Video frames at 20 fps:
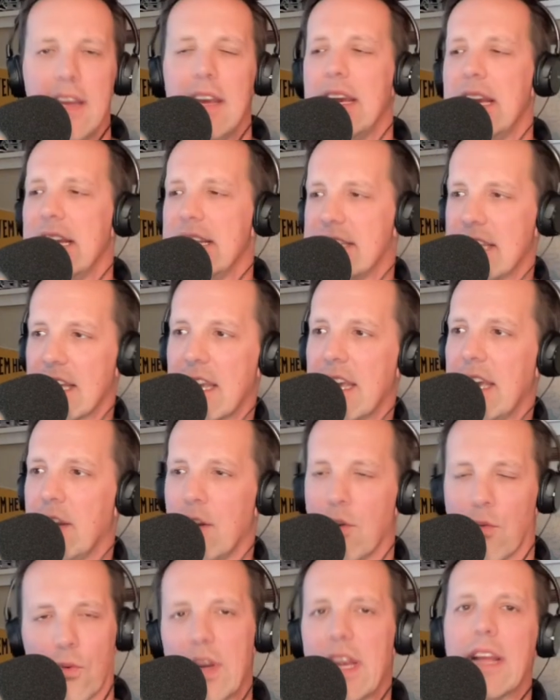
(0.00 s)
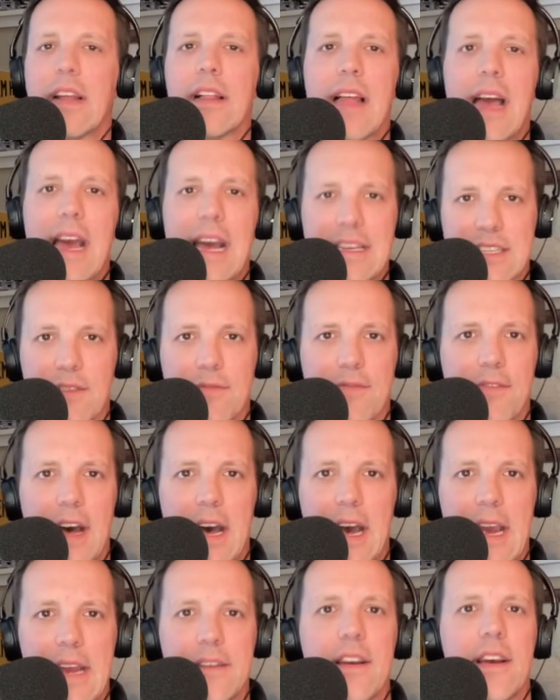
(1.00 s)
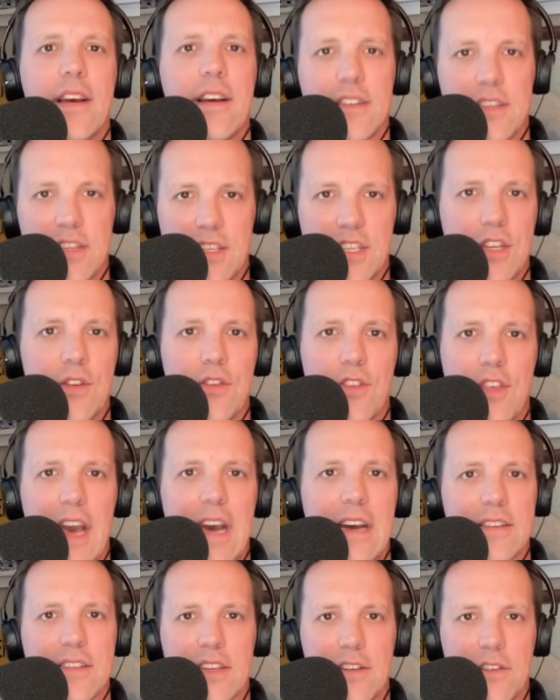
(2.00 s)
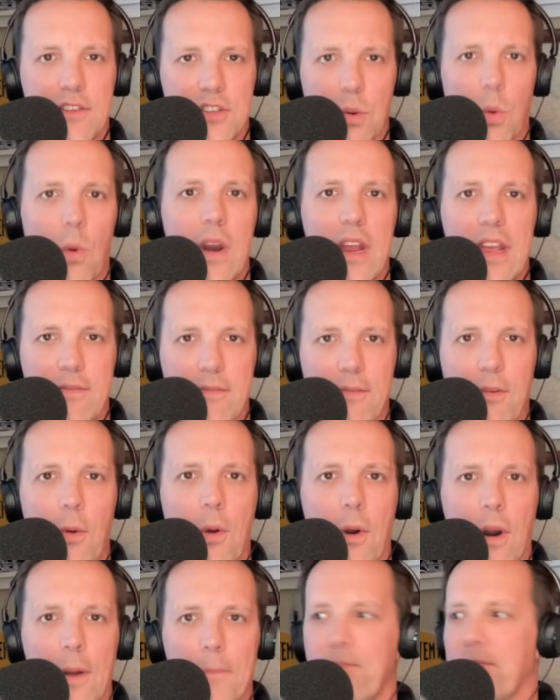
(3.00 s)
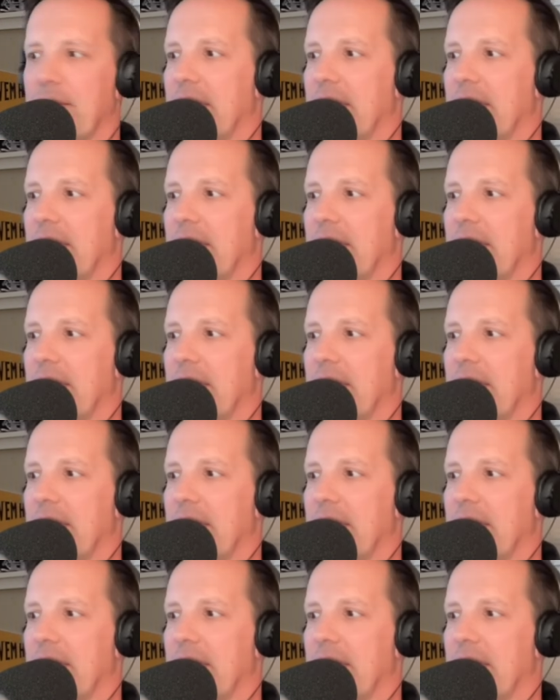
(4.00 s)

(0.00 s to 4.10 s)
He's the kid who reclassified to 2024.